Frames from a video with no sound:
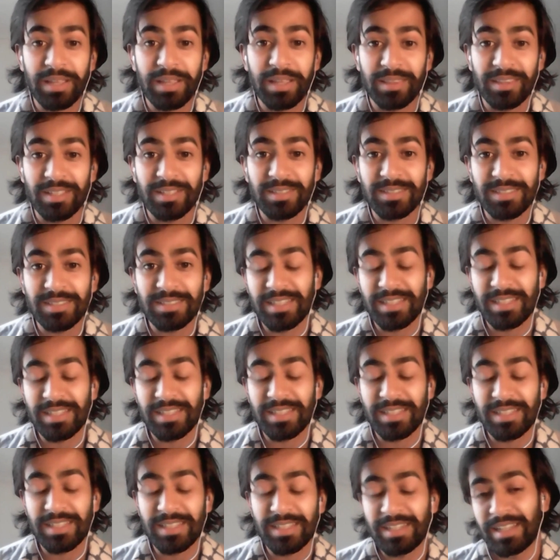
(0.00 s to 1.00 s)
And a forum
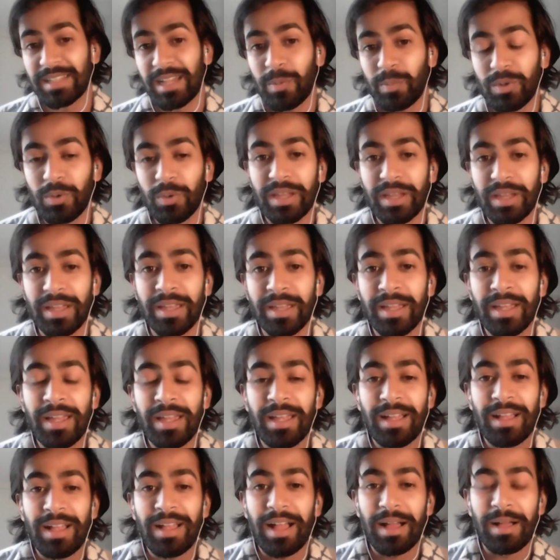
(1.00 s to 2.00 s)
like this is an
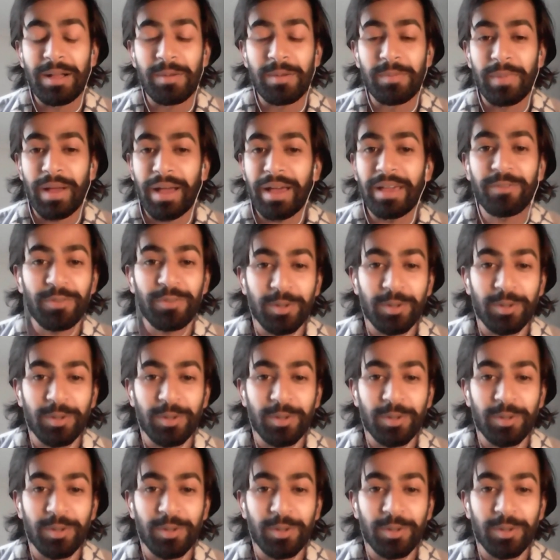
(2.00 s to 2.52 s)
example where